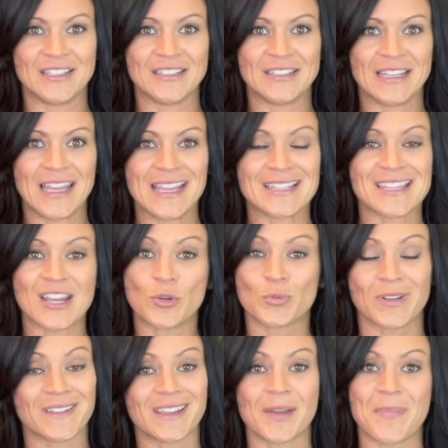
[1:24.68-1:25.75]
Is there
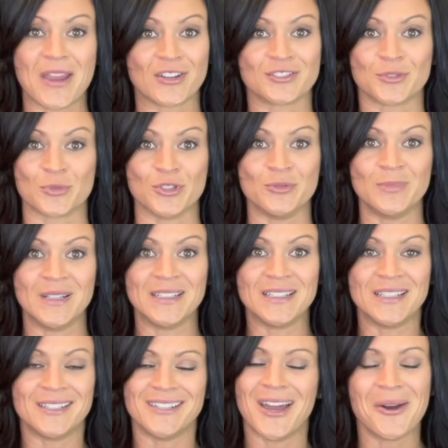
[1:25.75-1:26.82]
really a bear in the room?
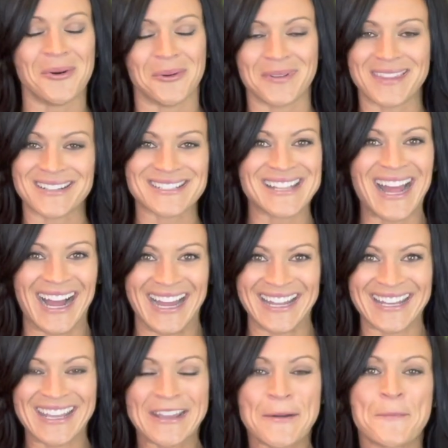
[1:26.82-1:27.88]
No, there's not.
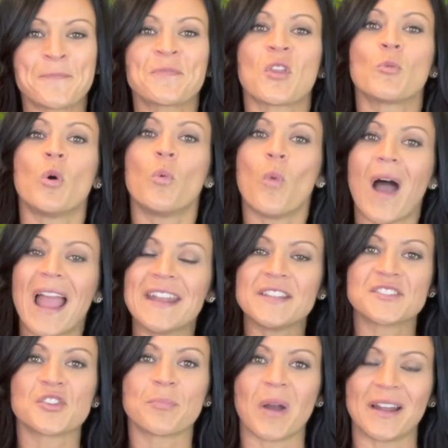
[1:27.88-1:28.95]
Well, why
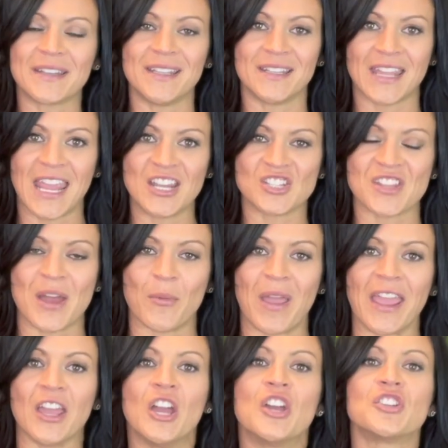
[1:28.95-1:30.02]
does your body engage that
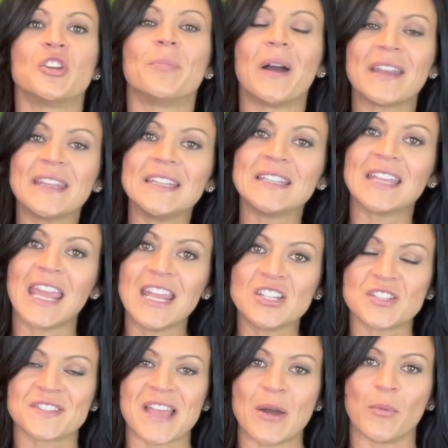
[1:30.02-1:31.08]
way? Your body
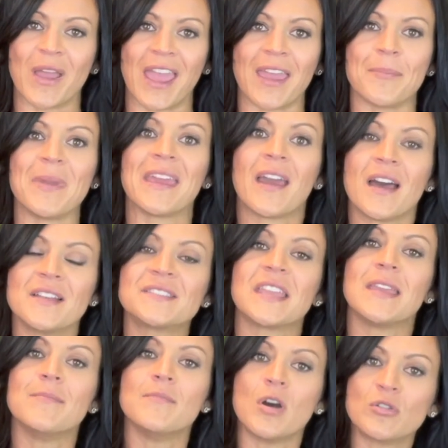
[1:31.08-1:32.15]
engages that way because
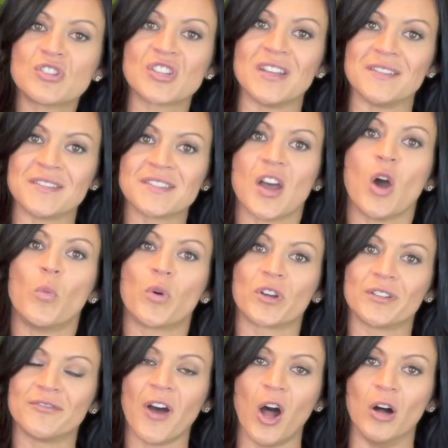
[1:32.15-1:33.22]
emotions were
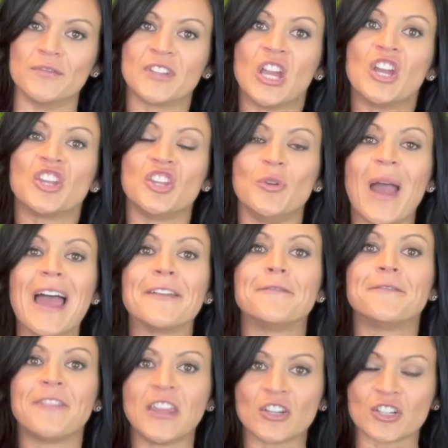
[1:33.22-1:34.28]
involved. You had
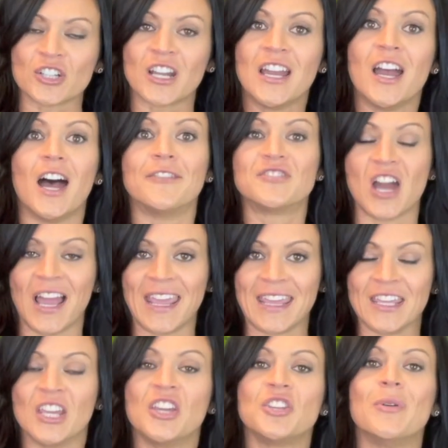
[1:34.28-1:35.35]
fear of
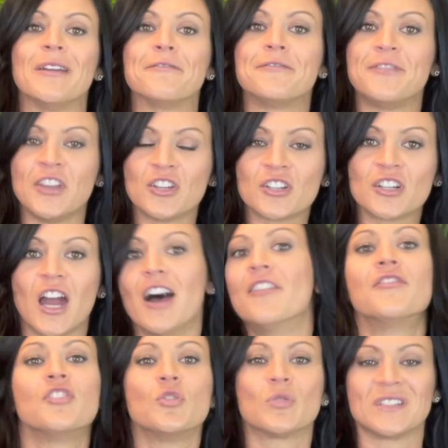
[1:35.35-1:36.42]
dying. You had fear
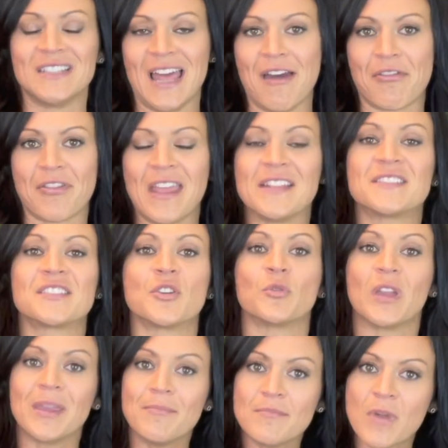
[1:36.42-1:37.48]
of your death. And so
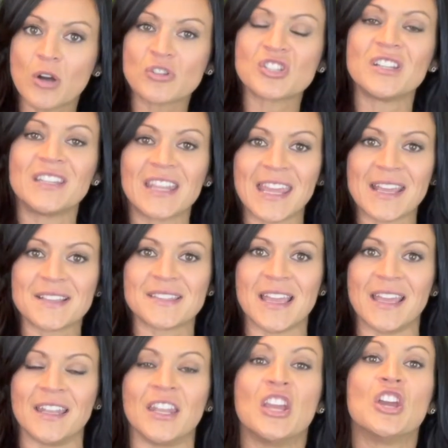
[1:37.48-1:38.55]
emotion kicks
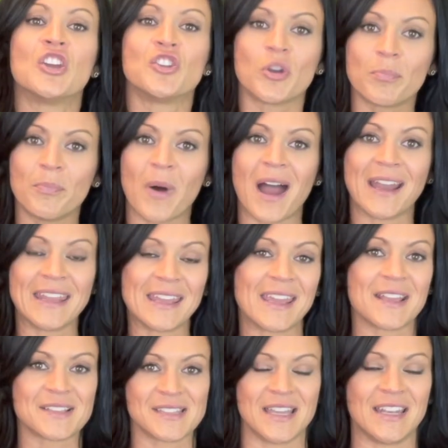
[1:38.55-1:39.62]
in, your body
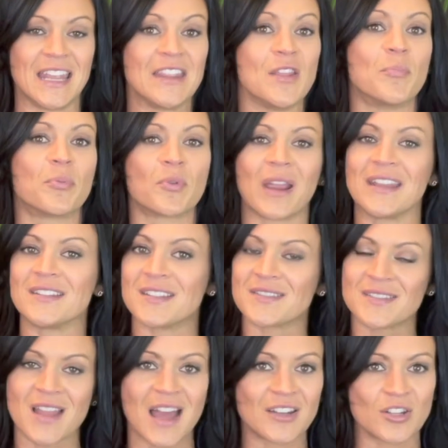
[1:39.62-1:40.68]
kicks in, and the brain
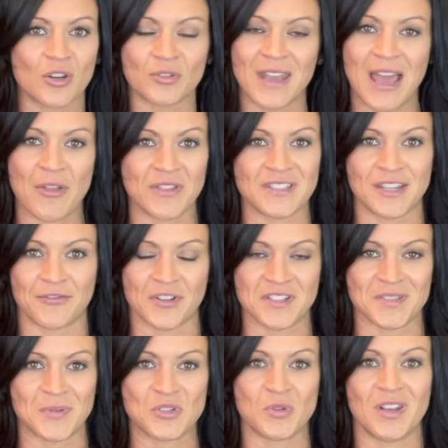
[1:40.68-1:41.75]
does not know now the
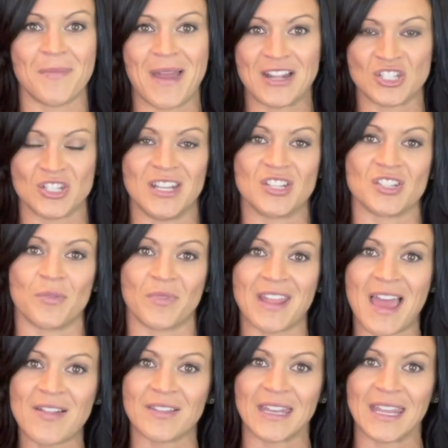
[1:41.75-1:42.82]
difference between imagination and
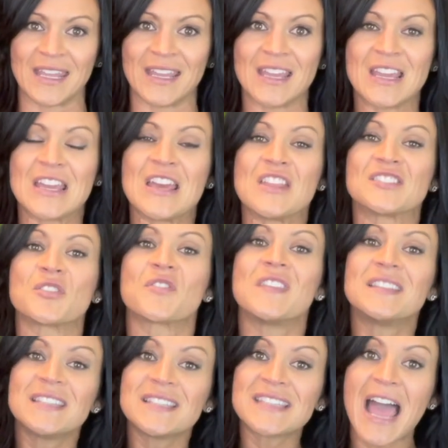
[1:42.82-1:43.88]
reality. So
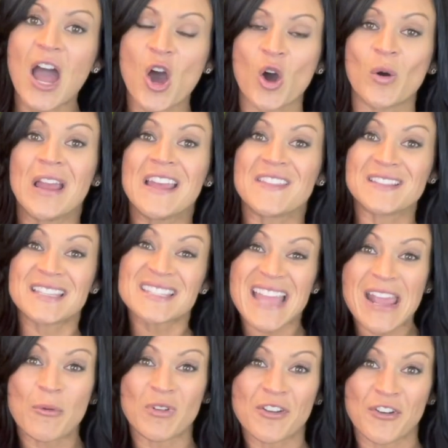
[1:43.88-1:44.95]
this is
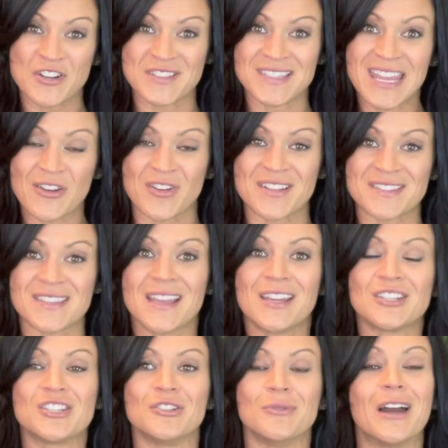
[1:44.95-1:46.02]
like one of our secrets
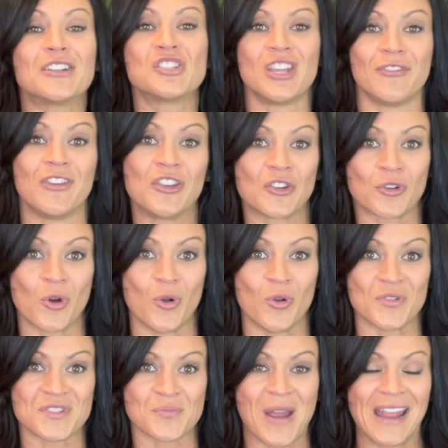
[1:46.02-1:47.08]
to achieving your
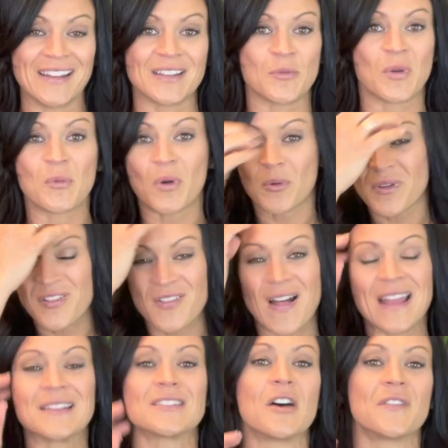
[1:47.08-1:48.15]
goals, right? We work with
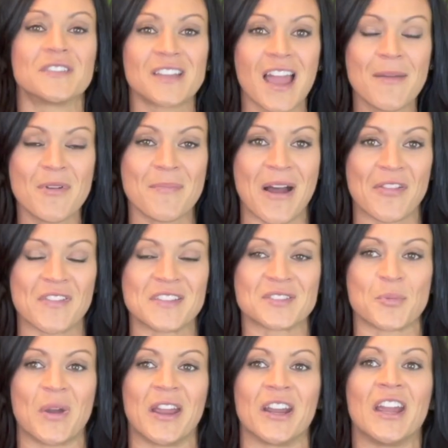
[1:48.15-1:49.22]
clients all the time about this,
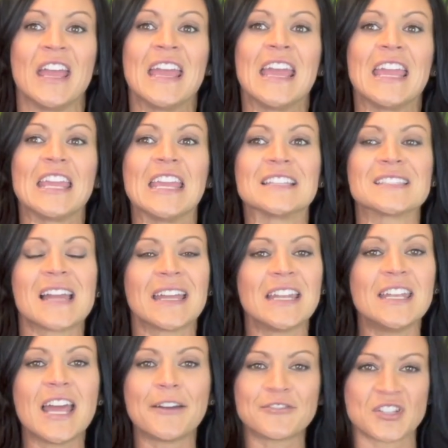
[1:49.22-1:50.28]
where it's not
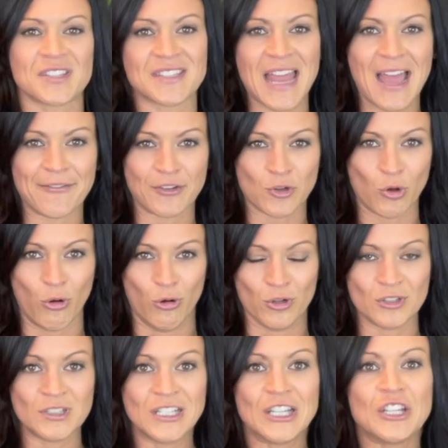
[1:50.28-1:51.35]
enough just to have a
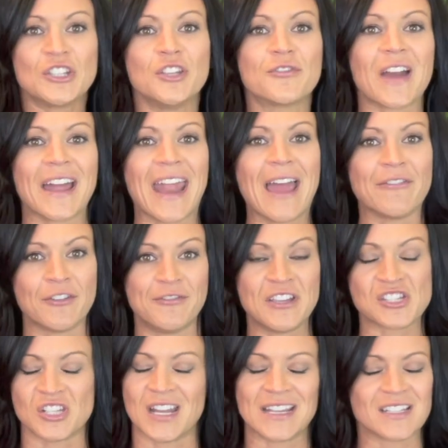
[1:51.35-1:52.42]
goal. You've got to have a
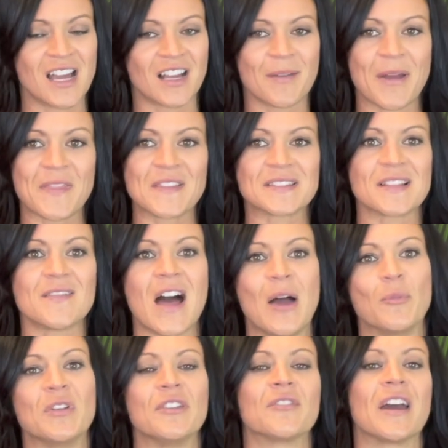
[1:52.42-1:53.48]
vision. I talk about this a lot.
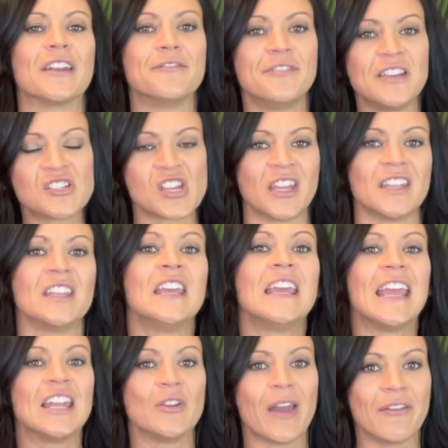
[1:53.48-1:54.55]
When you've got a vision
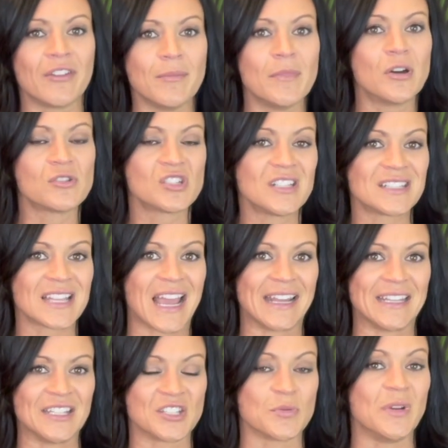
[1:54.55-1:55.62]
and you have emotion tied
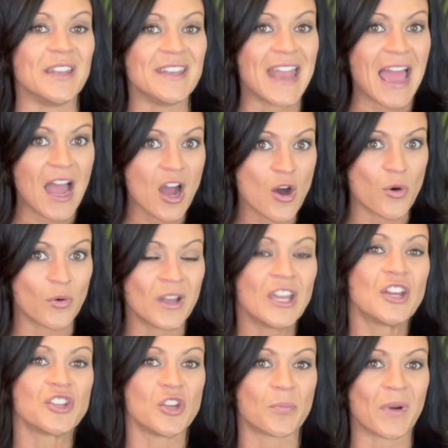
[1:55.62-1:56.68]
into it, now
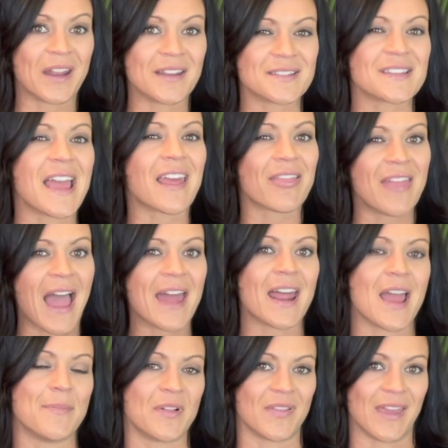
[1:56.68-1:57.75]
your brain is like, that
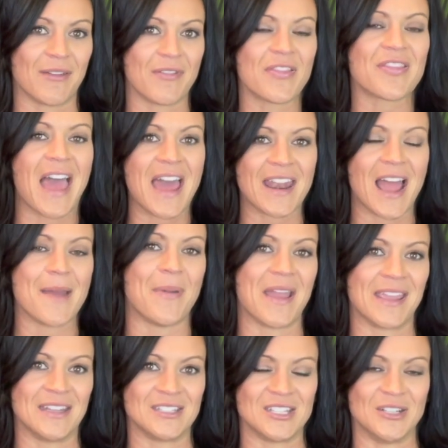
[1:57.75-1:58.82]
I believe, that I buy
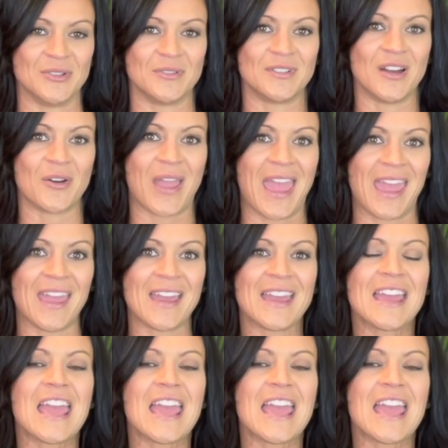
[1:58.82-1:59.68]
into, okay?